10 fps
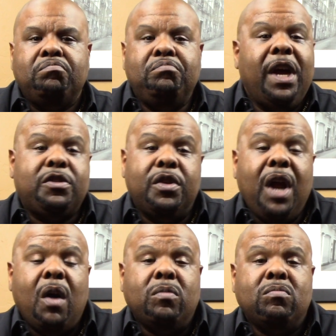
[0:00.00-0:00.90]
Yes or
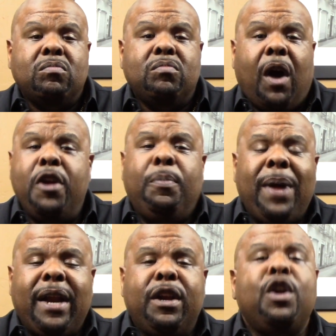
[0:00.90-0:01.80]
no? Are you
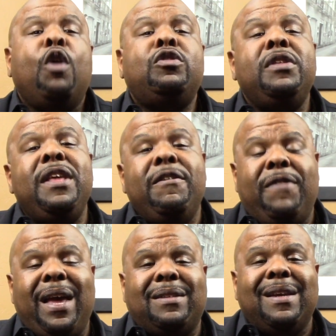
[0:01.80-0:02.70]
planning to go to the
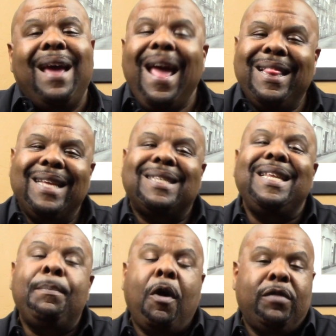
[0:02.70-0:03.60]
event and then
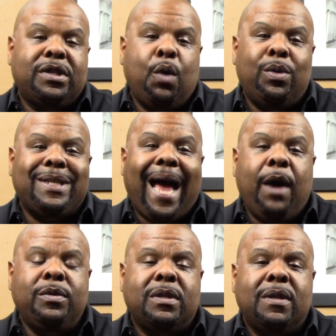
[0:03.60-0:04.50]
sleep over someone's
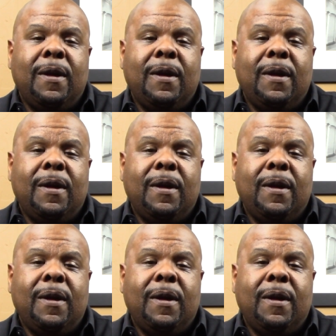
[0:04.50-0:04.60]
house?